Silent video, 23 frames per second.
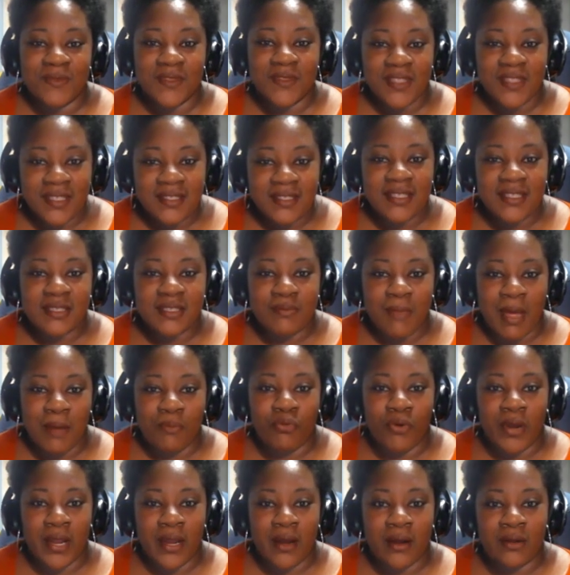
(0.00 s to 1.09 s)
This is my
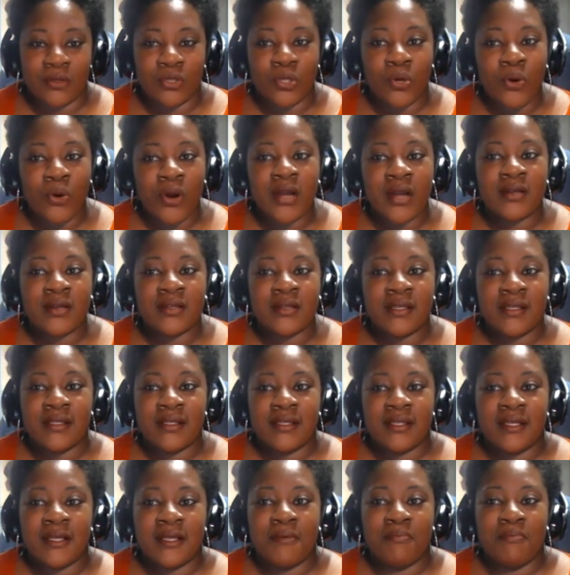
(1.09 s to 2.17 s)
prayer. Lord,
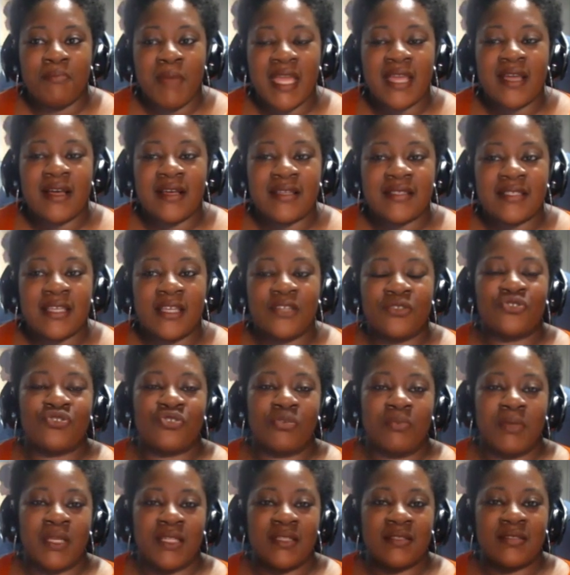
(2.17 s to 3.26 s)
make us
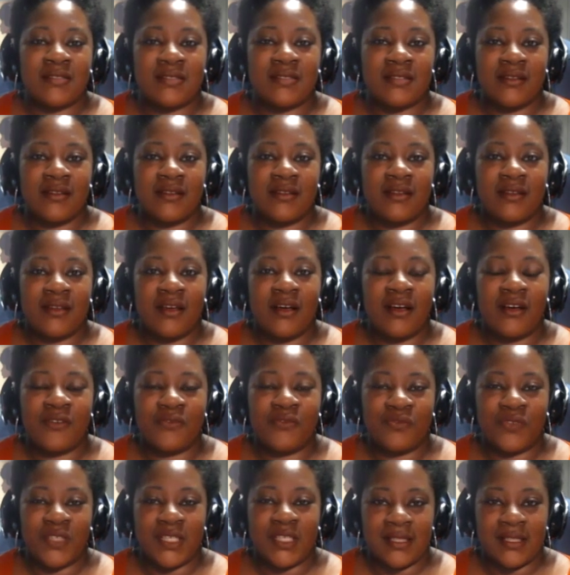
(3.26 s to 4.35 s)
instruments of
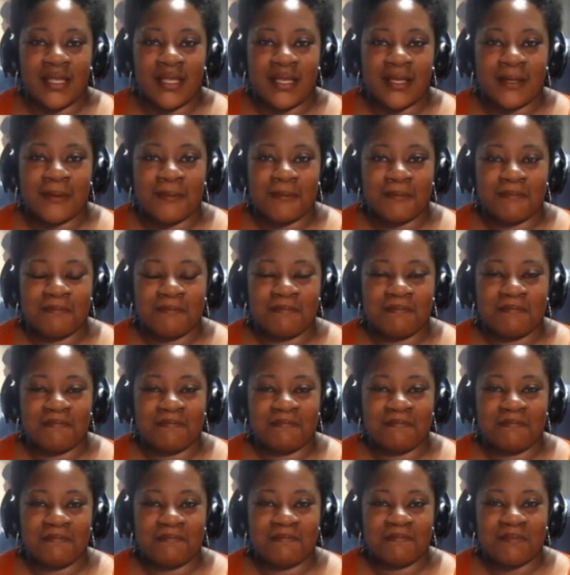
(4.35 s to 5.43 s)
feeling.
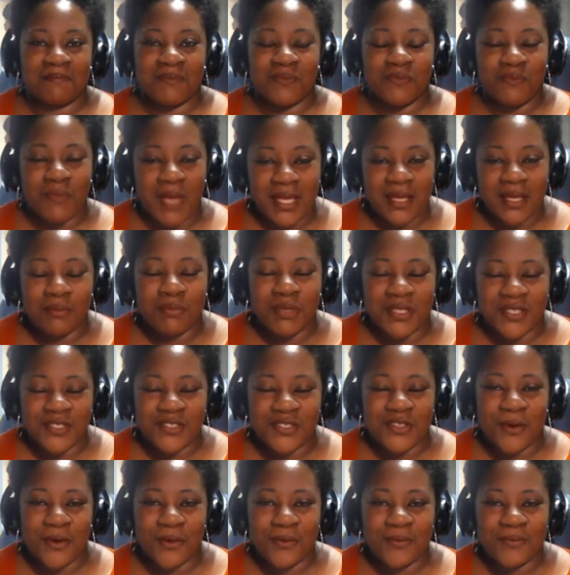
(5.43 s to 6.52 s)
May it be
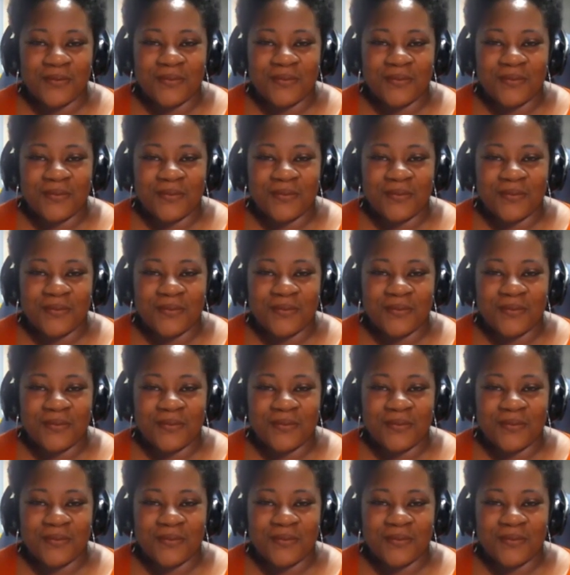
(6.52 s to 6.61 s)
so.